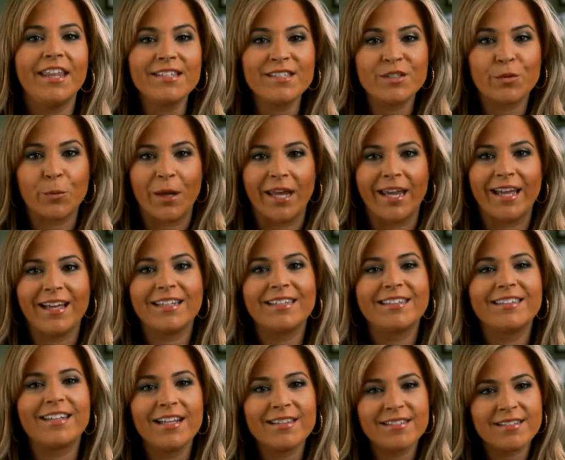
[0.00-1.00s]
This week,
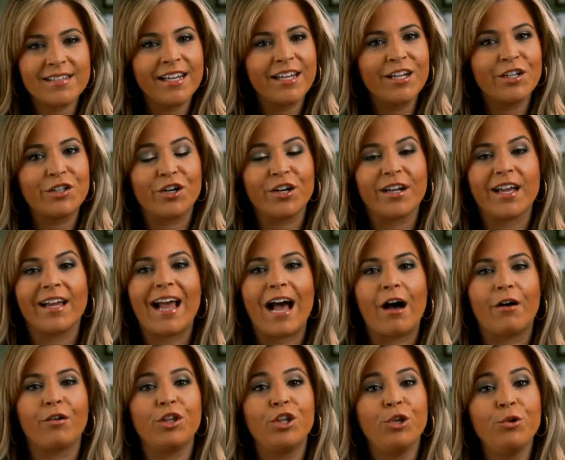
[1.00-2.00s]
let's take a look at
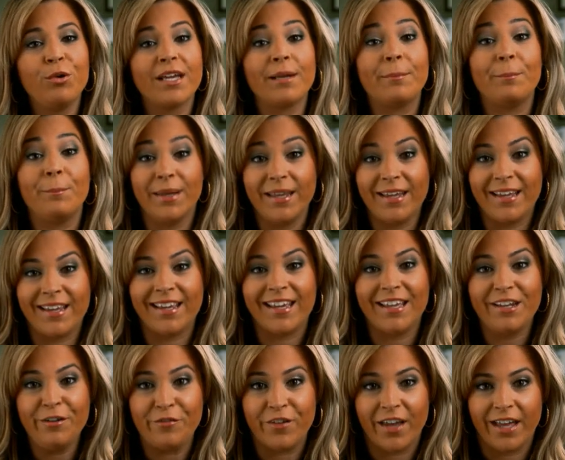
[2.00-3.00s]
how you can be
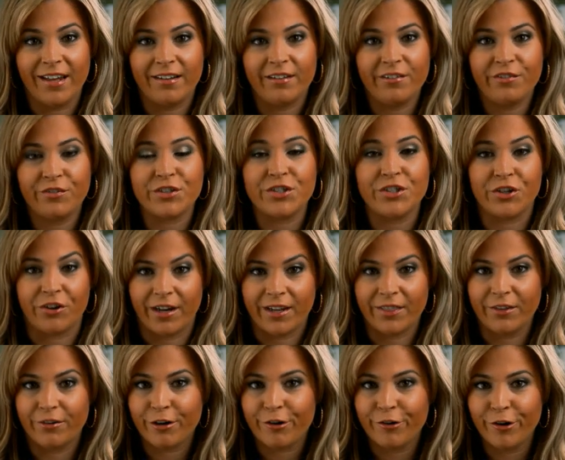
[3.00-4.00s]
innovative
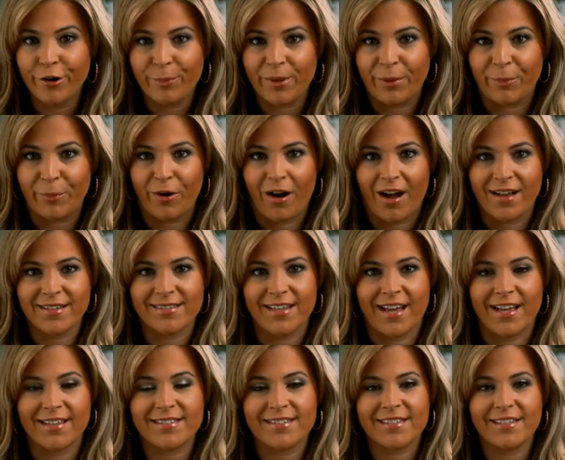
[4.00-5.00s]
during the recruitment
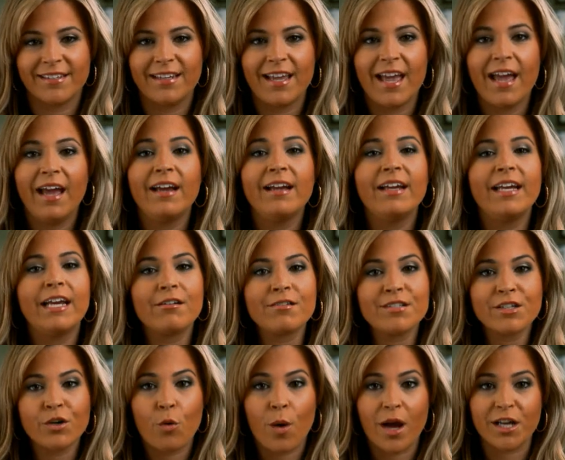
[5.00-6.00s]
process.
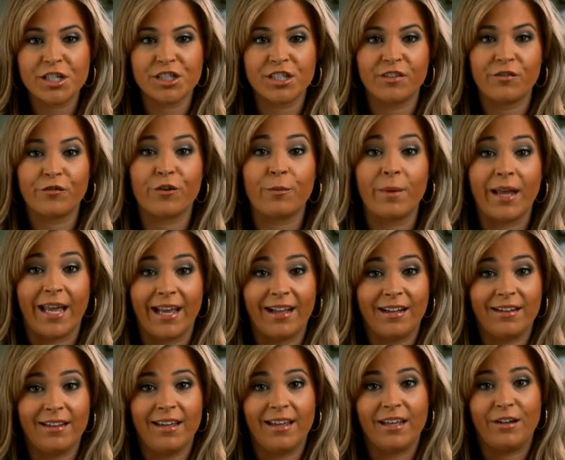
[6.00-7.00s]
Here's a question from
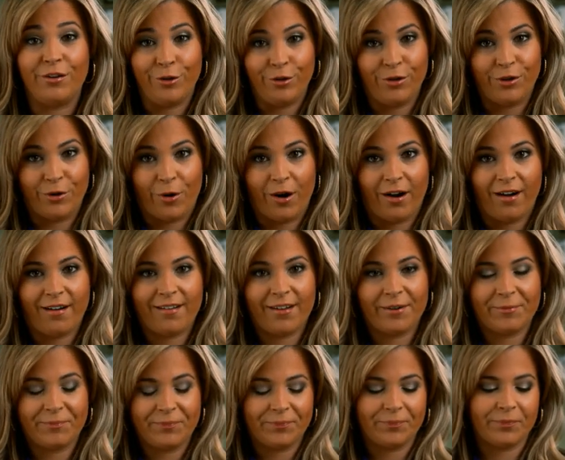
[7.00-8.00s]
Haley in New York.